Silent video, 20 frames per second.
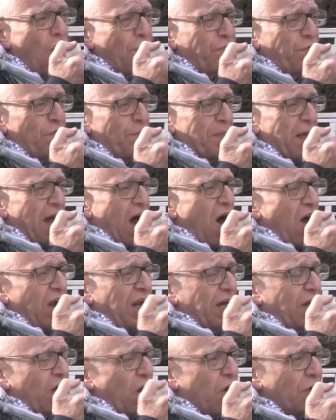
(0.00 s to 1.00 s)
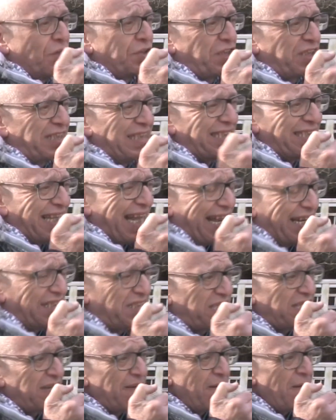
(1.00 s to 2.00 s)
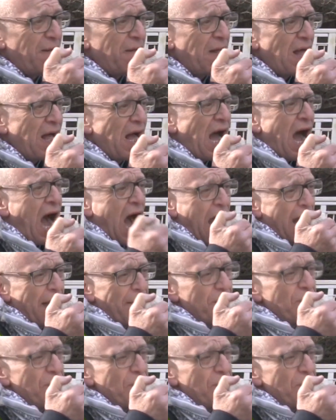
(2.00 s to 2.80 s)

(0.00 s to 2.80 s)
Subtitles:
from the Holocaust is this. I